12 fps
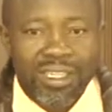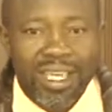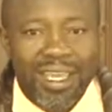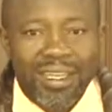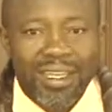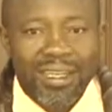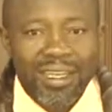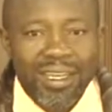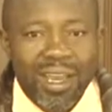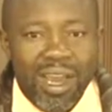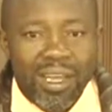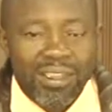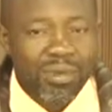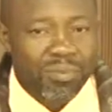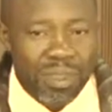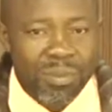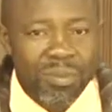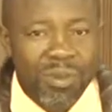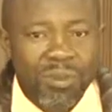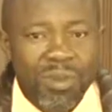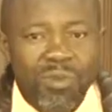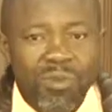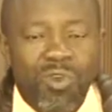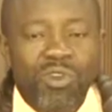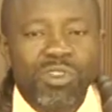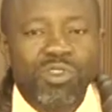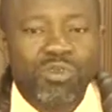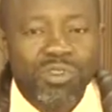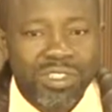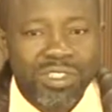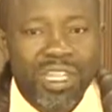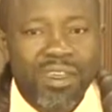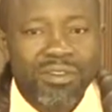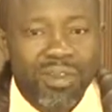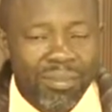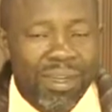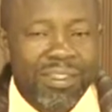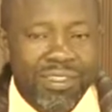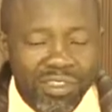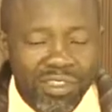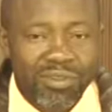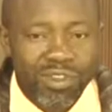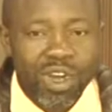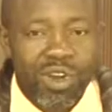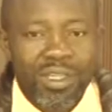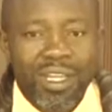And as a people, we want to receive the blessings of God.